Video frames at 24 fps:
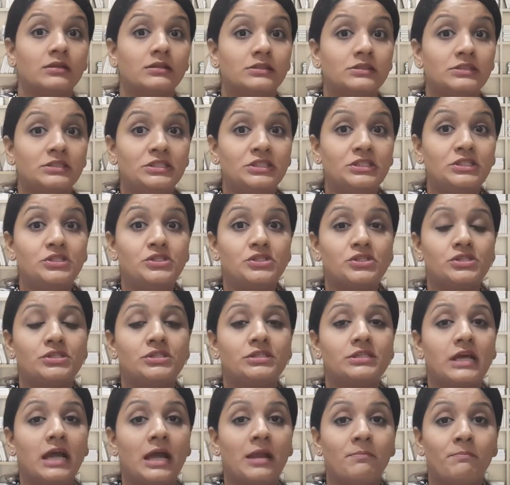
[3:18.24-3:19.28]
Teacher
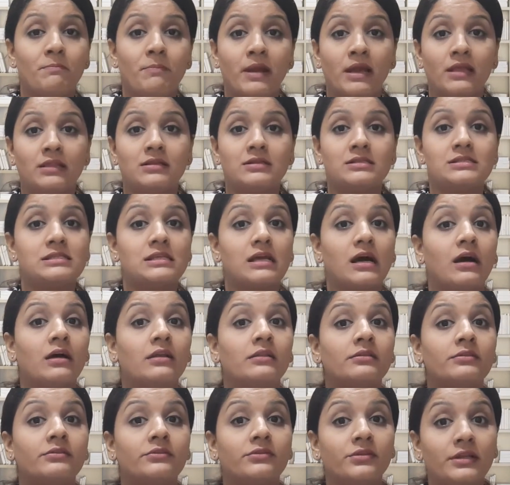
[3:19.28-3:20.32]
and parents are
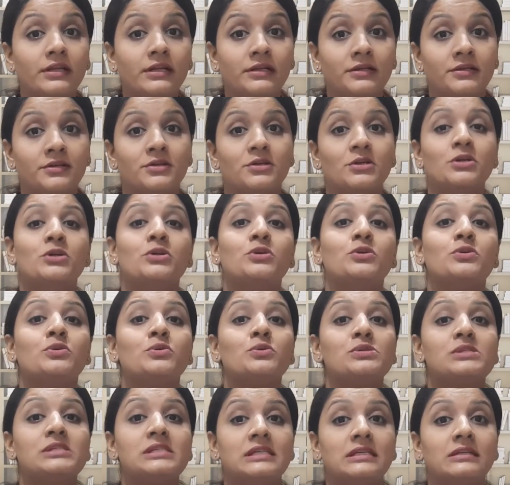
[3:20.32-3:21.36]
thrilled to
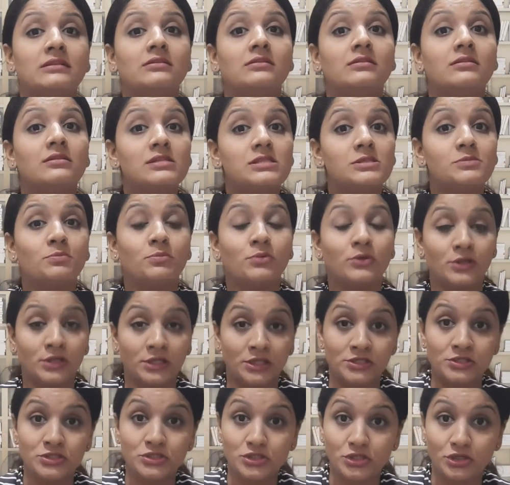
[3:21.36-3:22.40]
see this
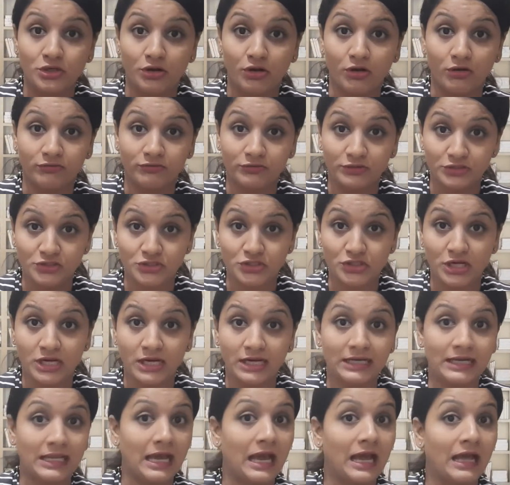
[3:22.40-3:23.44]
potential of the
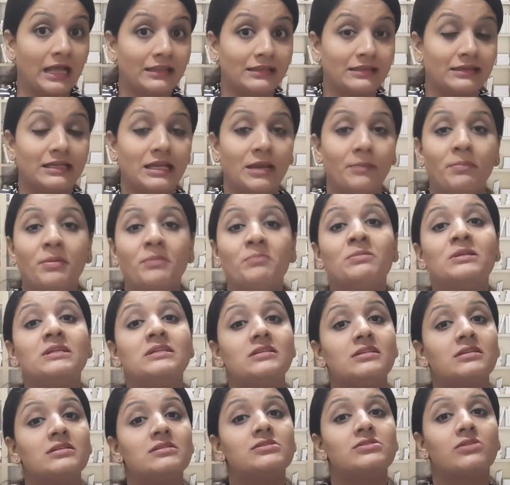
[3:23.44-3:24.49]
child and the
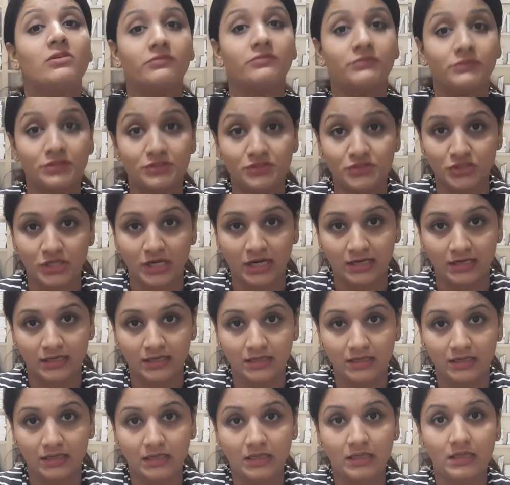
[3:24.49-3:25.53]
capabilities of the child.
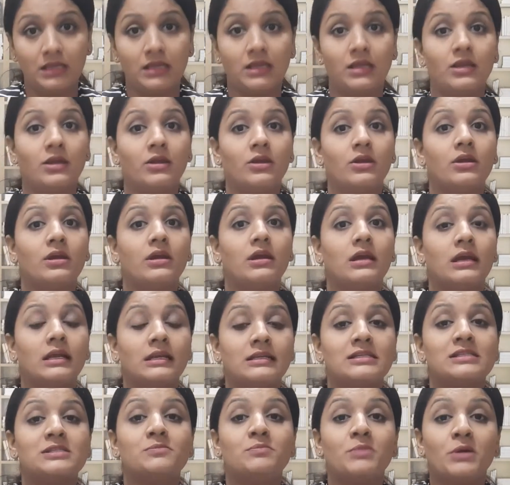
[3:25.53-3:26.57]
It
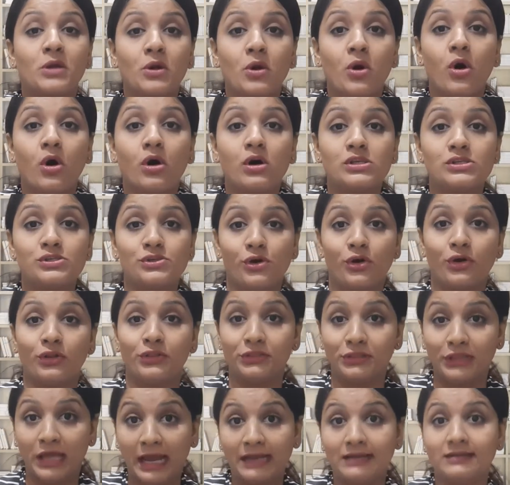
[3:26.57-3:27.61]
is because on
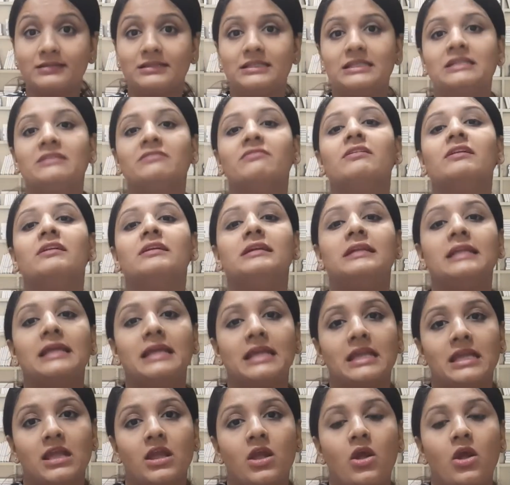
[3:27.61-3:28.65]
that given
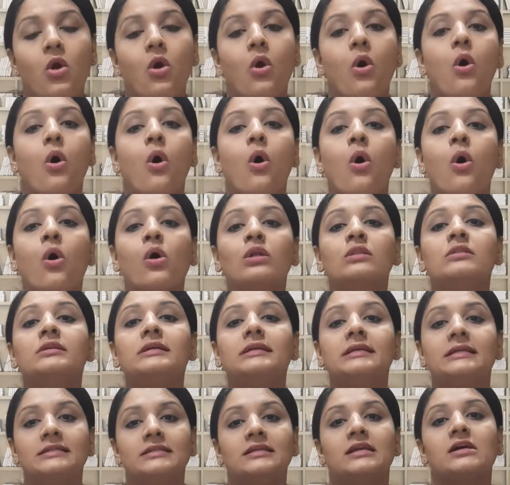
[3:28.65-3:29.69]
day, all the
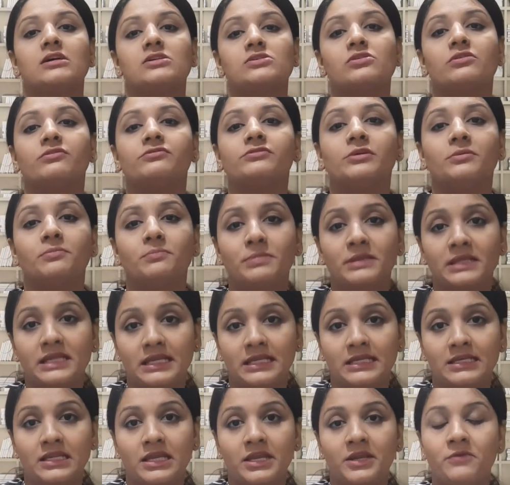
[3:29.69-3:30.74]
areas of the
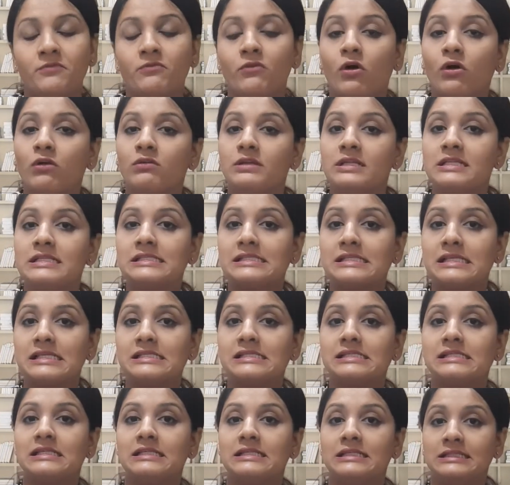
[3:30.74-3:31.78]
brain involved in
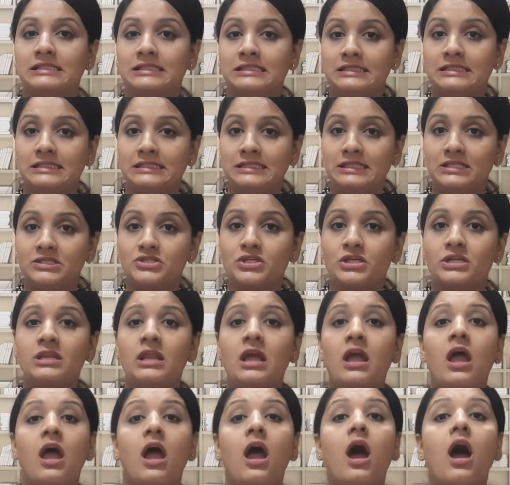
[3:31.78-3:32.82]
sensory integration
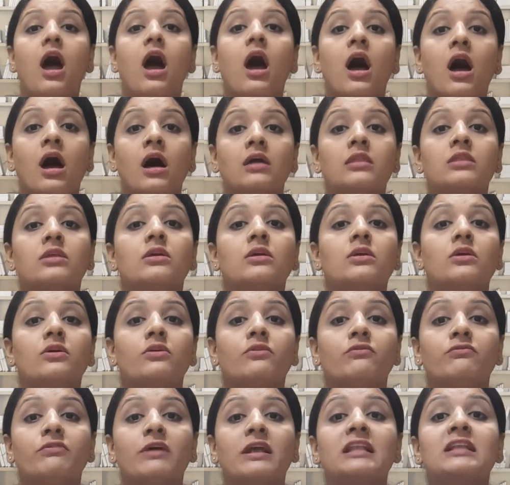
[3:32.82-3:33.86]
are
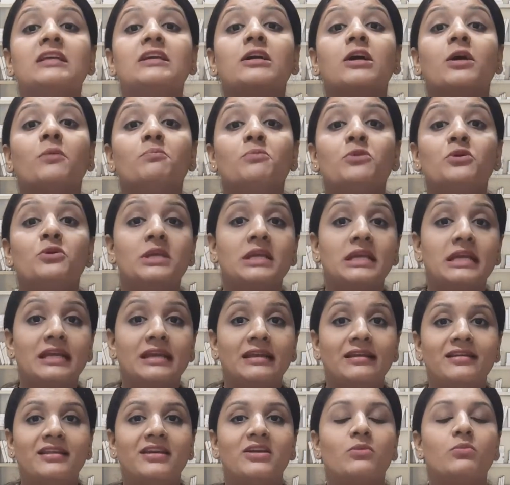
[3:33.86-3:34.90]
well
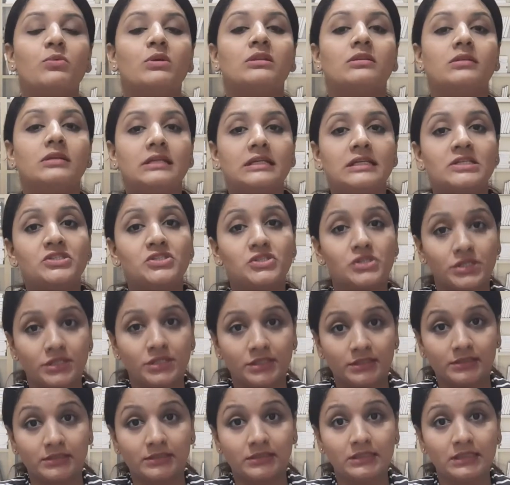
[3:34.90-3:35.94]
communicating with each
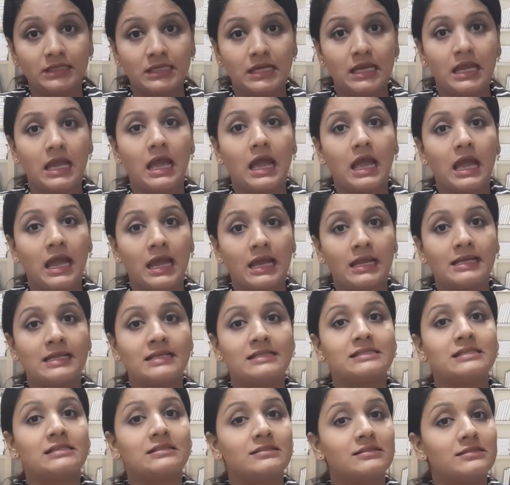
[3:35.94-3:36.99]
other, and
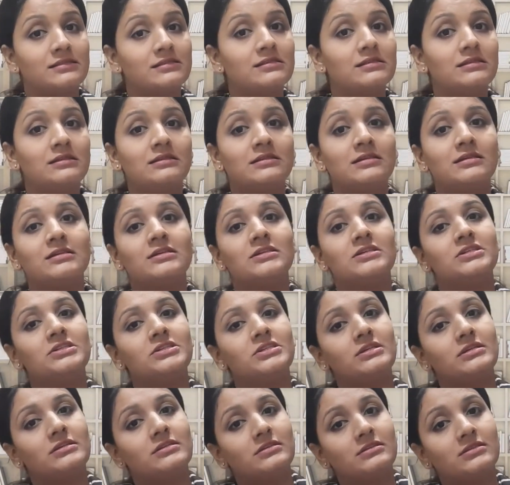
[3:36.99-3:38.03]
as a result,
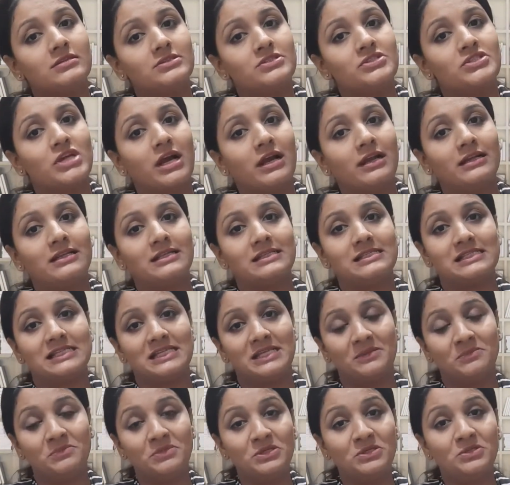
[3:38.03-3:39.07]
the child is
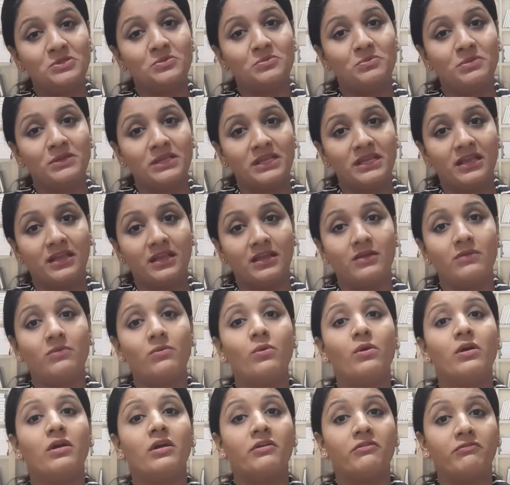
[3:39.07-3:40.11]
able to behave
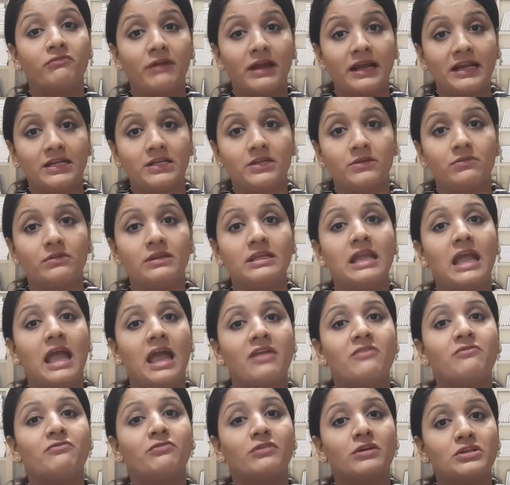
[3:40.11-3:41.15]
effectively
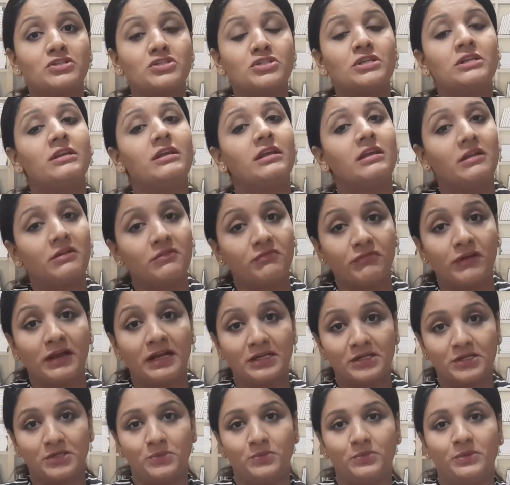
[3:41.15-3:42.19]
and function
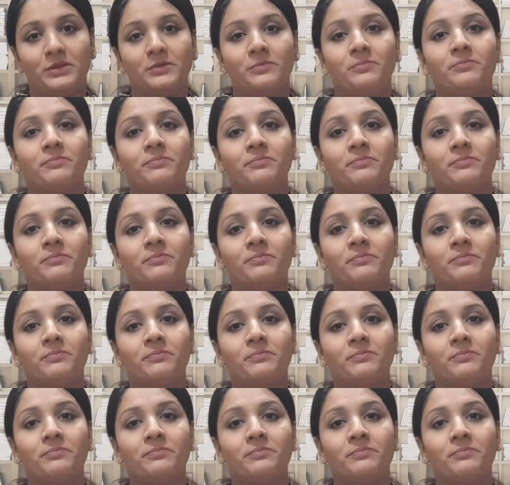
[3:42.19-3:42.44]
effectively.